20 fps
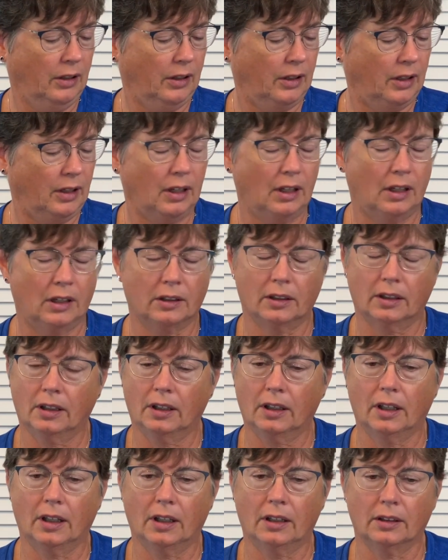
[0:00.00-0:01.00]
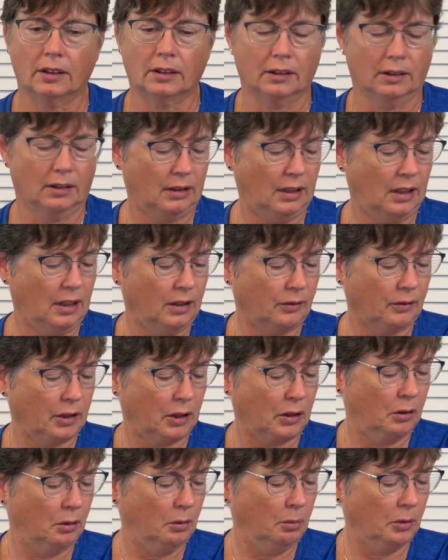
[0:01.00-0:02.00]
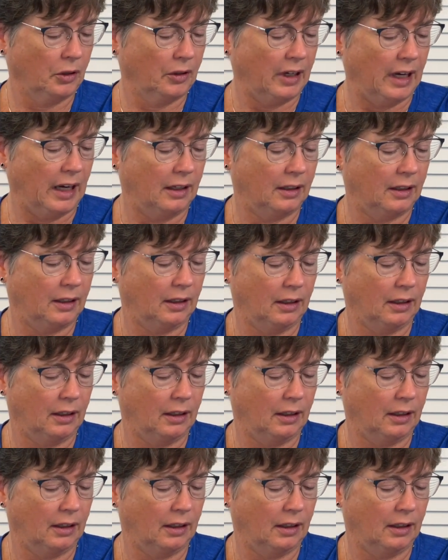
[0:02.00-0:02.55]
and let it recuperate.